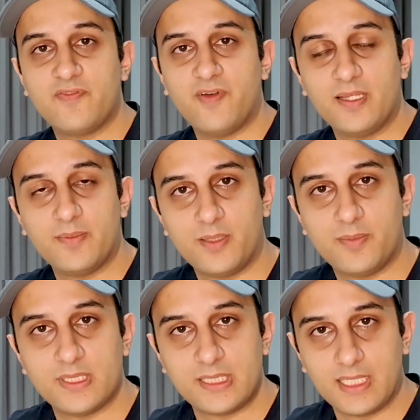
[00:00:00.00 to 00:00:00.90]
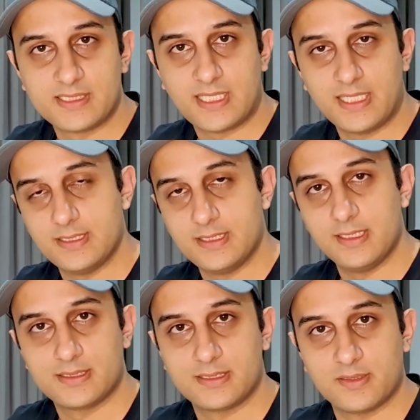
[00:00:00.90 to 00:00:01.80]
Alibaba does get
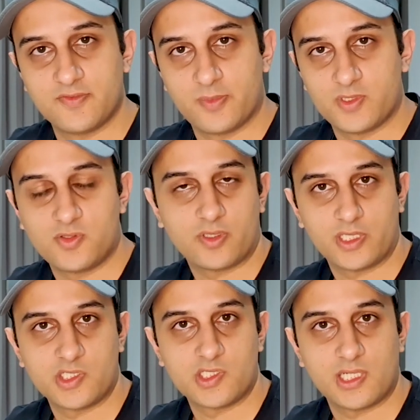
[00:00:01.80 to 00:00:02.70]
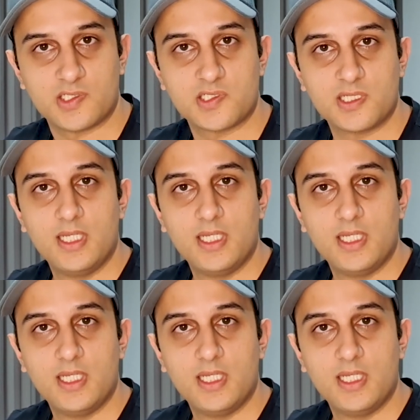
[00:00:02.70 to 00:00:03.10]
delisted from the stock exchange,